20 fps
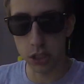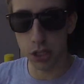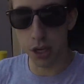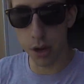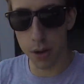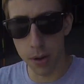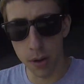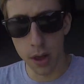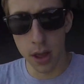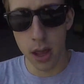
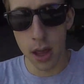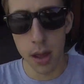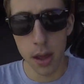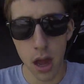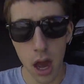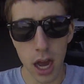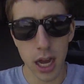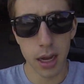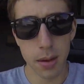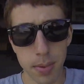So
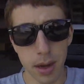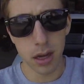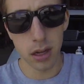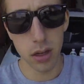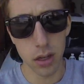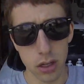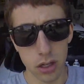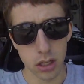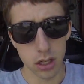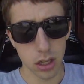uh,
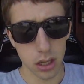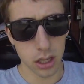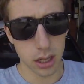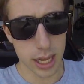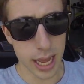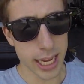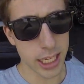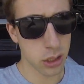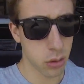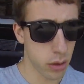about
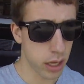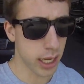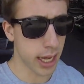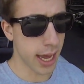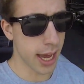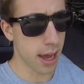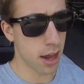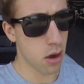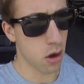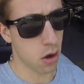last
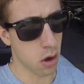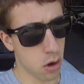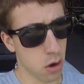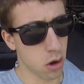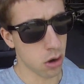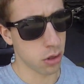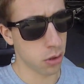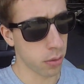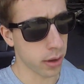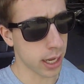weekend
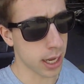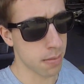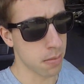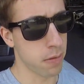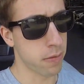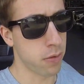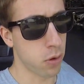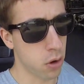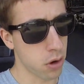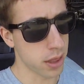or the weekend
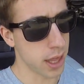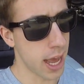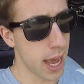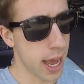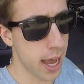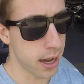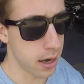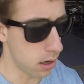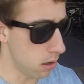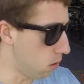before
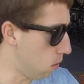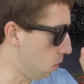that,